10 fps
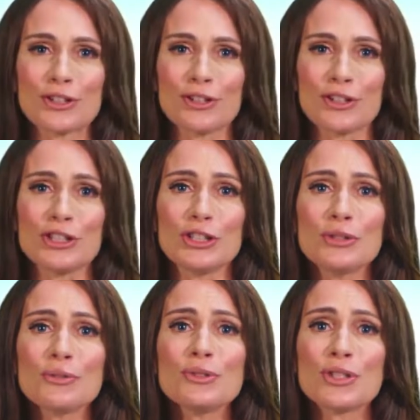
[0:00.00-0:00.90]
sure
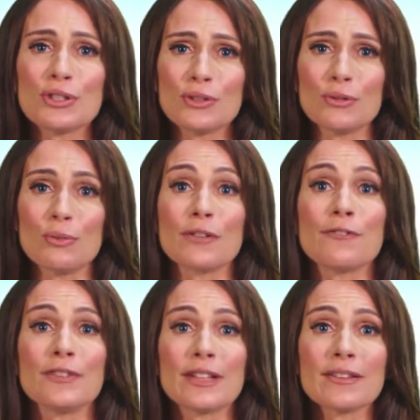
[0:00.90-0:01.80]
you too will
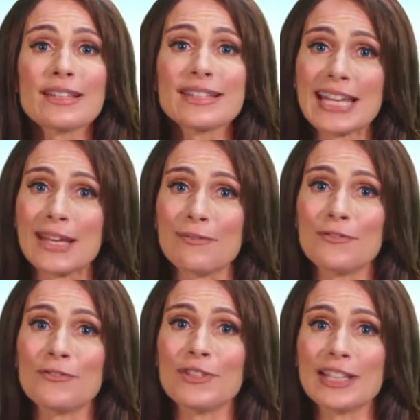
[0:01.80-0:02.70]
feel the same
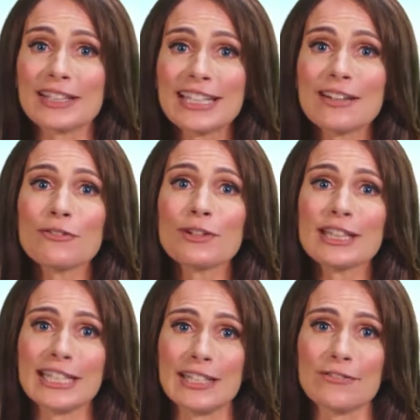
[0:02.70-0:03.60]
feeling of
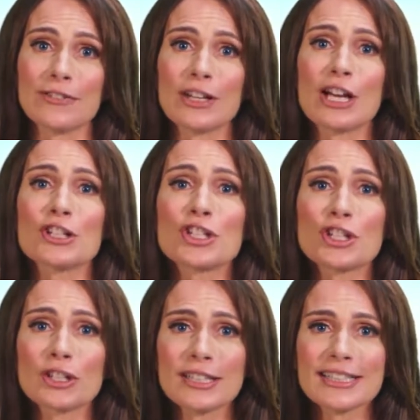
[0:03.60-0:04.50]
relief,
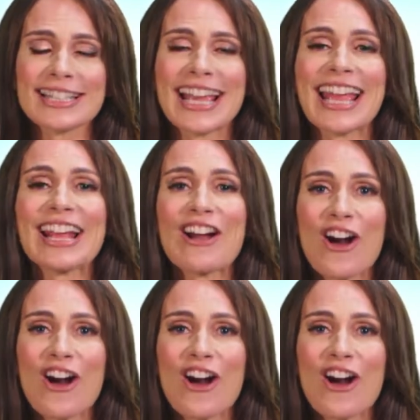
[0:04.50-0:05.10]
assurance, and